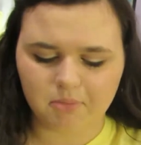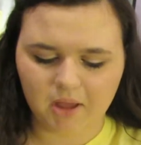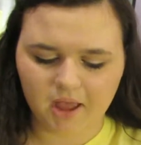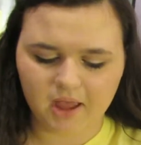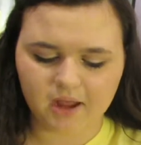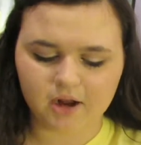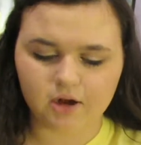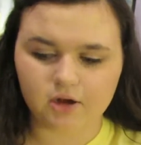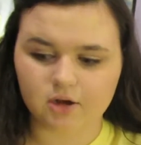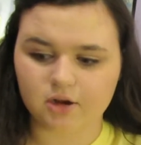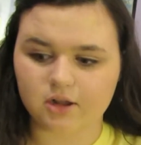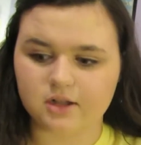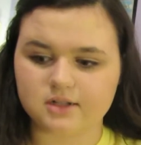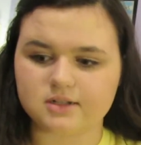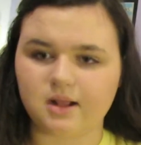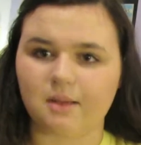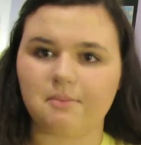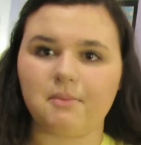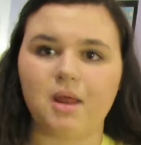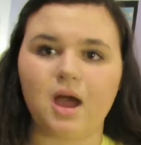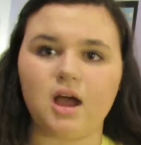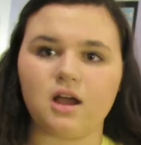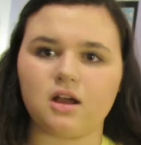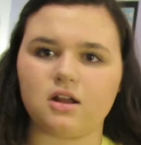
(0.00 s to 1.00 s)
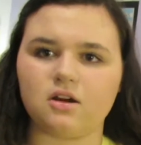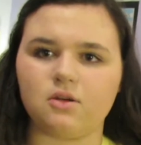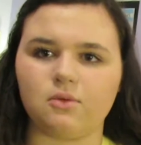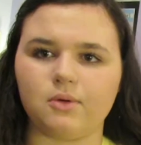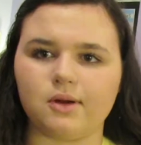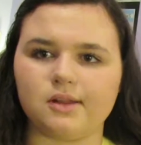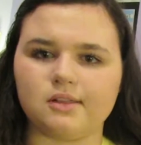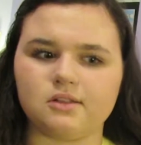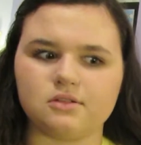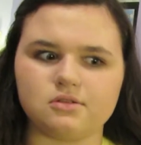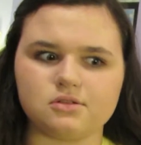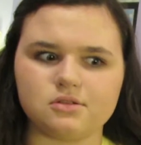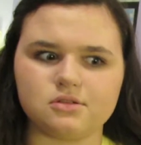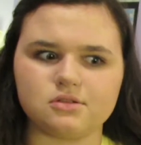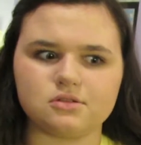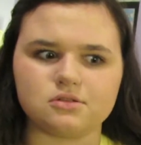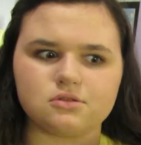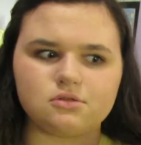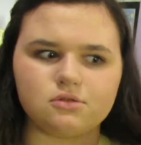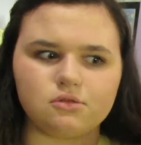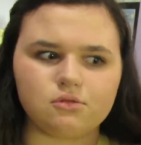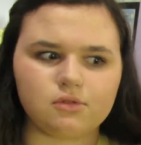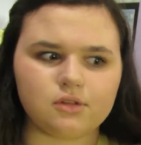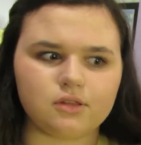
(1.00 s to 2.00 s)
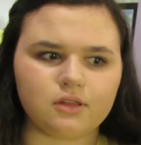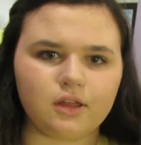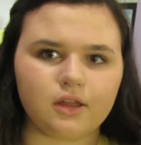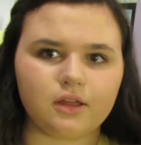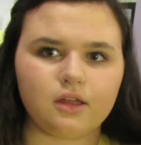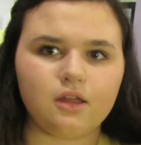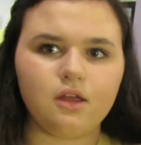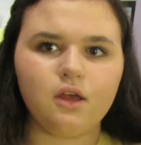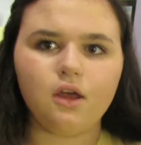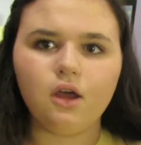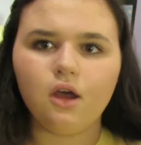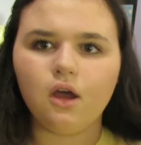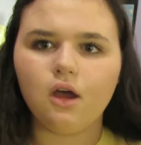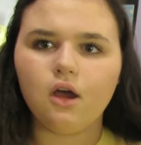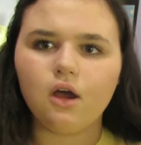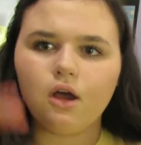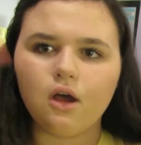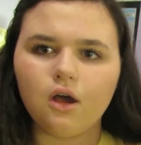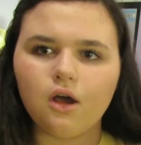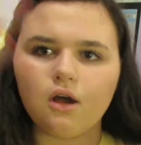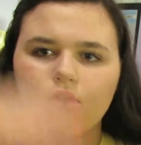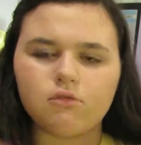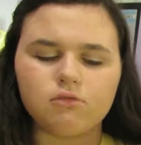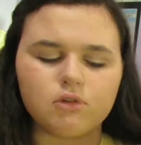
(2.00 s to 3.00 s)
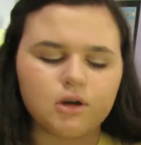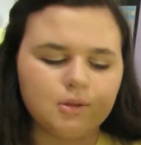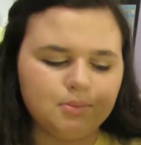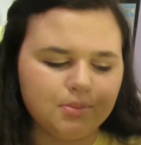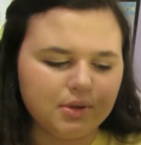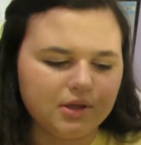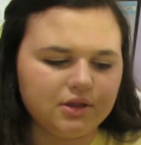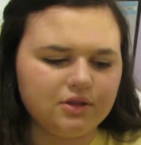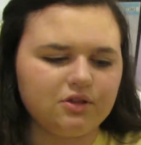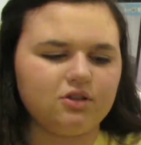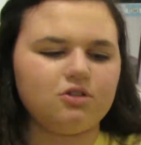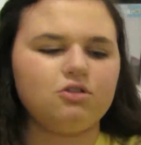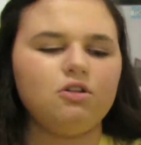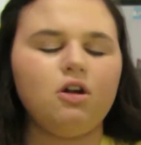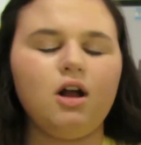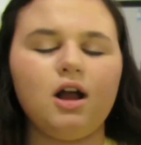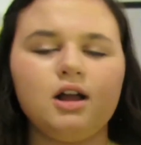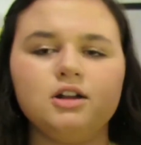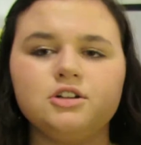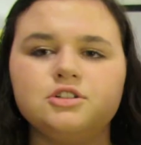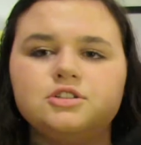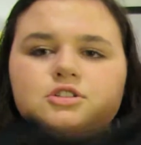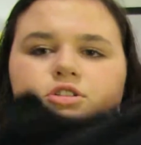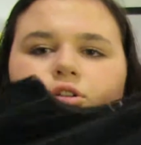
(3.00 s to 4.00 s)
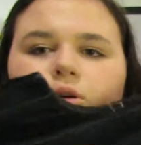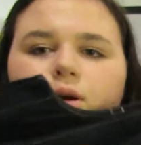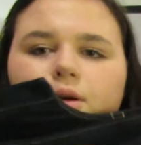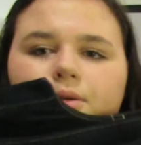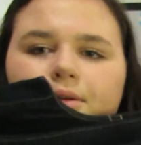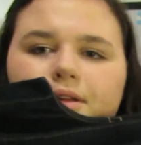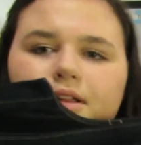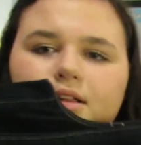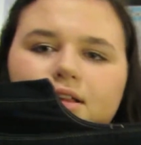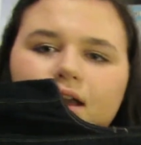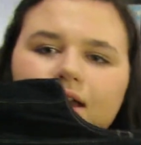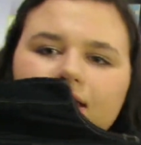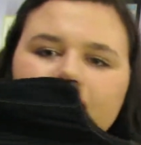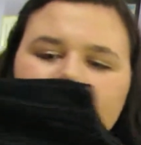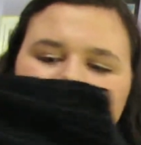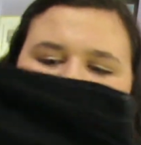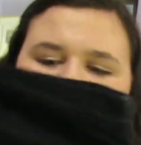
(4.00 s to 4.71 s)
pair because I'm not gonna wear those to school with like a rip in the crotch. So I really like